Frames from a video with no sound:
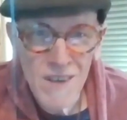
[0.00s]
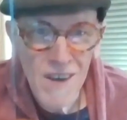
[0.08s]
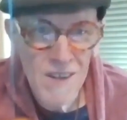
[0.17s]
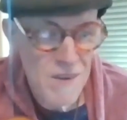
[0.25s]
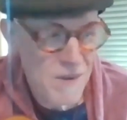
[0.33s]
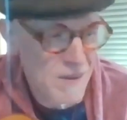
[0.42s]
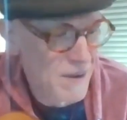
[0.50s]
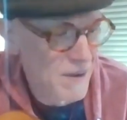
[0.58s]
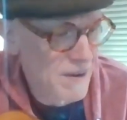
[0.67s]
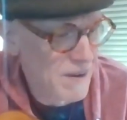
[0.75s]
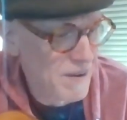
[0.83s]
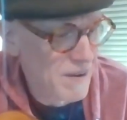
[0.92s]
color in
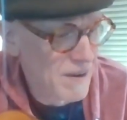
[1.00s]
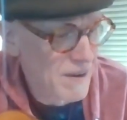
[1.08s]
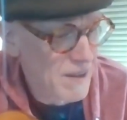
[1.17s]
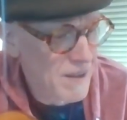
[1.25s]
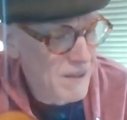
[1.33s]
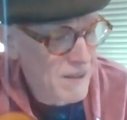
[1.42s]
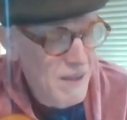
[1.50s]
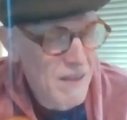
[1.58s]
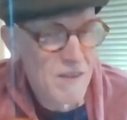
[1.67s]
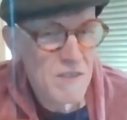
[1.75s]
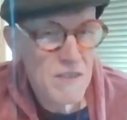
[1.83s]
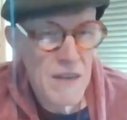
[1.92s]
there here.
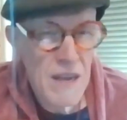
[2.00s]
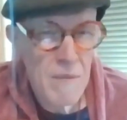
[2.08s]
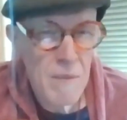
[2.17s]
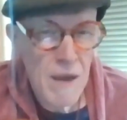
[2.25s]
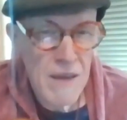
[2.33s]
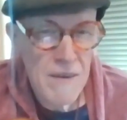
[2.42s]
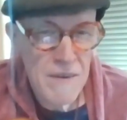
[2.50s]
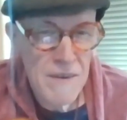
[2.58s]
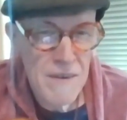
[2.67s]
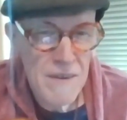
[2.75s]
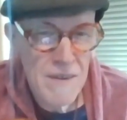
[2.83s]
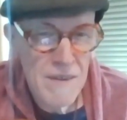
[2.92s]
There's an A minor,
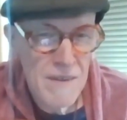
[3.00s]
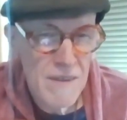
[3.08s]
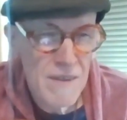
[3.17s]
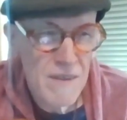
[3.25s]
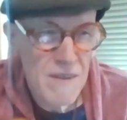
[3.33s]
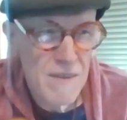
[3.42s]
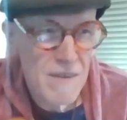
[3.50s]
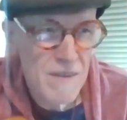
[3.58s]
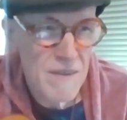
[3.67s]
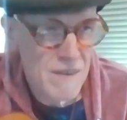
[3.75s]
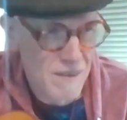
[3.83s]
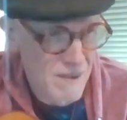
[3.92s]

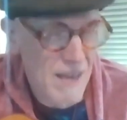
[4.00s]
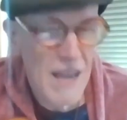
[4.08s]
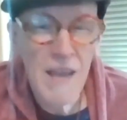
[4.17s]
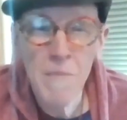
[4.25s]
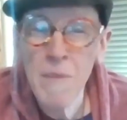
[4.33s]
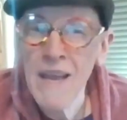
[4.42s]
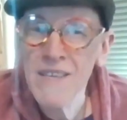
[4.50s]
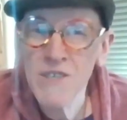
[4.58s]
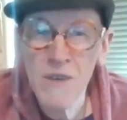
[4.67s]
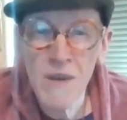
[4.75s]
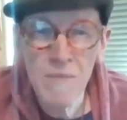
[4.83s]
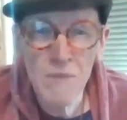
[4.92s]
A
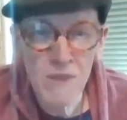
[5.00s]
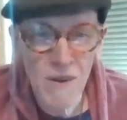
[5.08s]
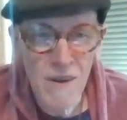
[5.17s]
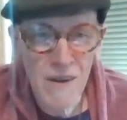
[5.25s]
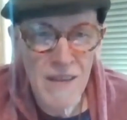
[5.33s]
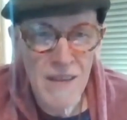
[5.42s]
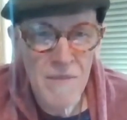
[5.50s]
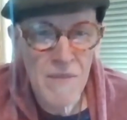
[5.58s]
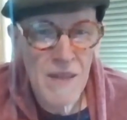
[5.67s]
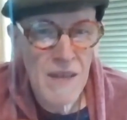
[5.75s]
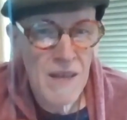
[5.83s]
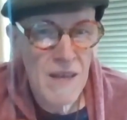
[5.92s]
major, I'm sorry.
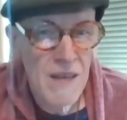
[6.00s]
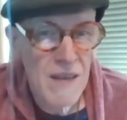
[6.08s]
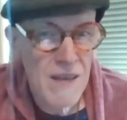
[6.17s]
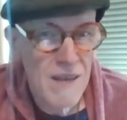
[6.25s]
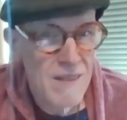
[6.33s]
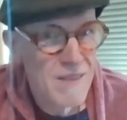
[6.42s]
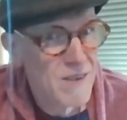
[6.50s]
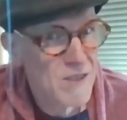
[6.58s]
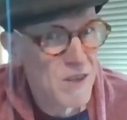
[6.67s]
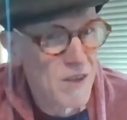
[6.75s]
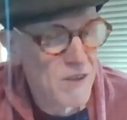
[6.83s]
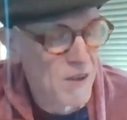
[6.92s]
There's
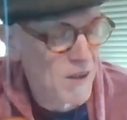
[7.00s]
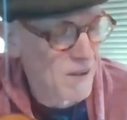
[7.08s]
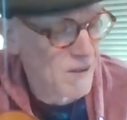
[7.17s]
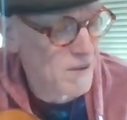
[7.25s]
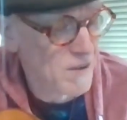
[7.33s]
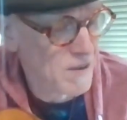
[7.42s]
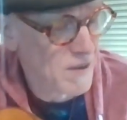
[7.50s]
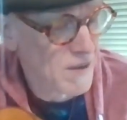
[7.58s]
another color.